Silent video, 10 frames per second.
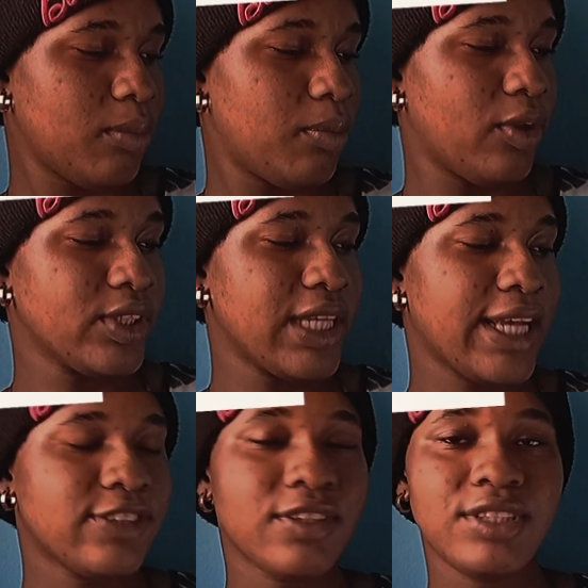Plus
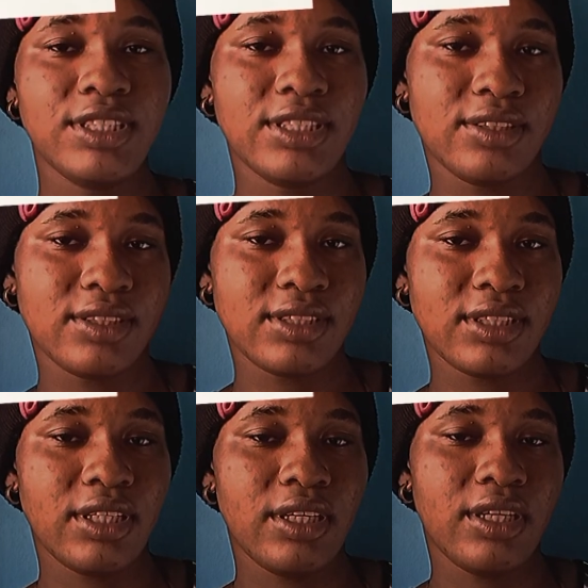extra details.
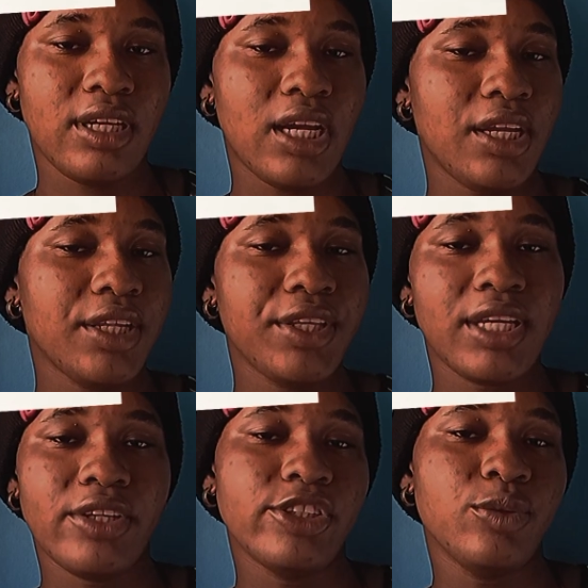Anything
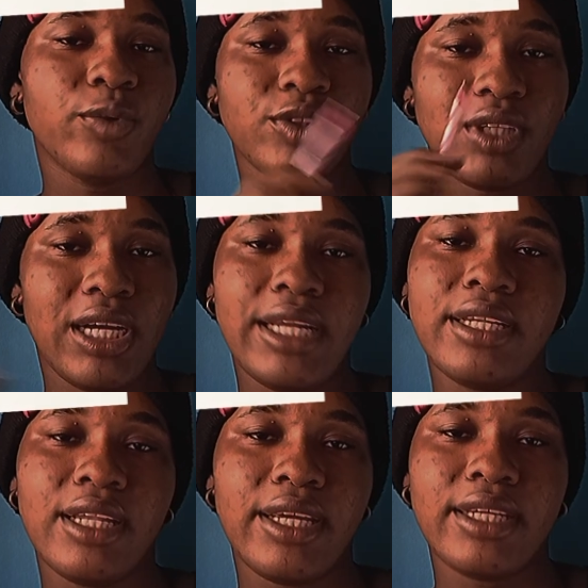else you want to add,
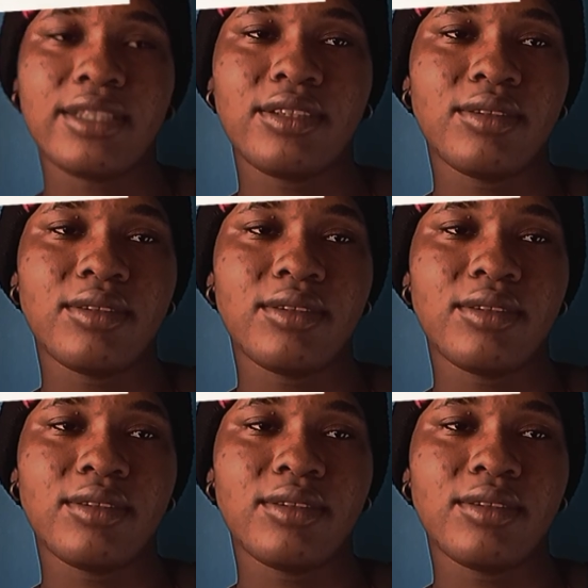like